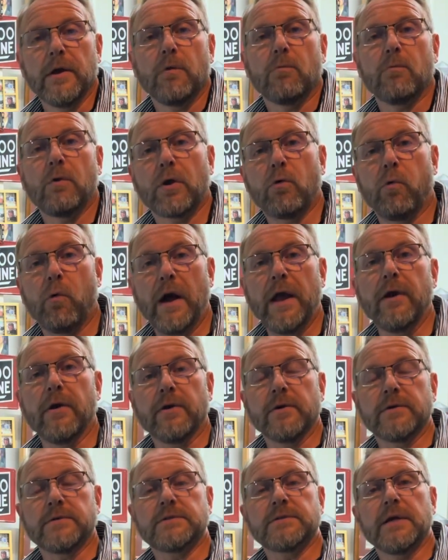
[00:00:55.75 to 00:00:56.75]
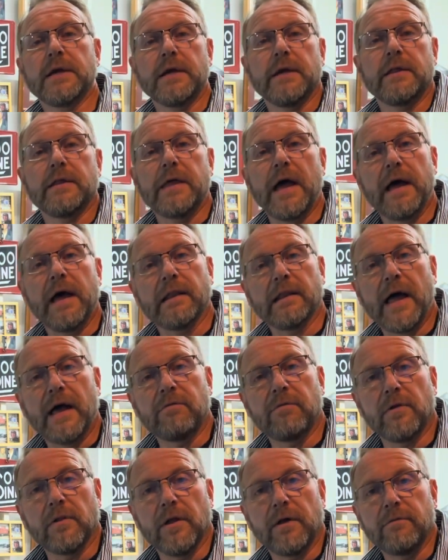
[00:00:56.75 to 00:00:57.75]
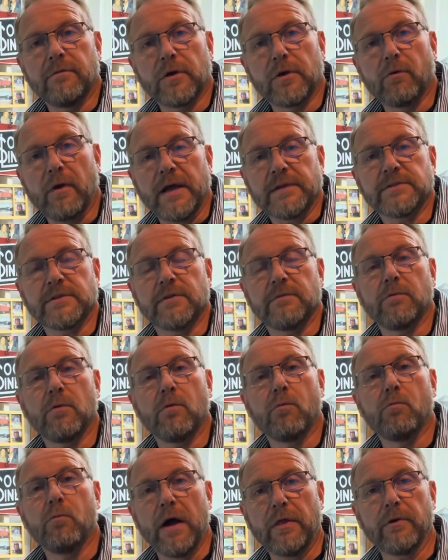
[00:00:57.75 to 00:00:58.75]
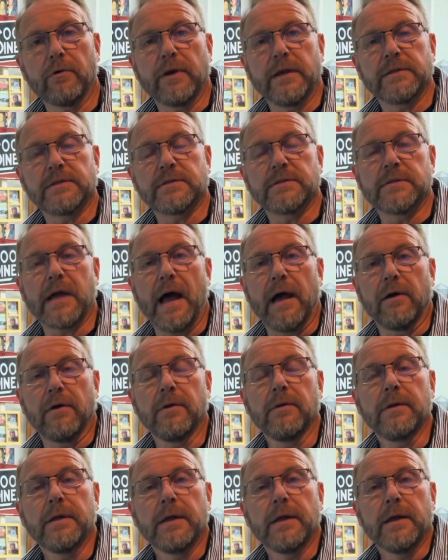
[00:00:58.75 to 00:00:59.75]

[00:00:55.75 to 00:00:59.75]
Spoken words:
requires that level of aggressive weathering style,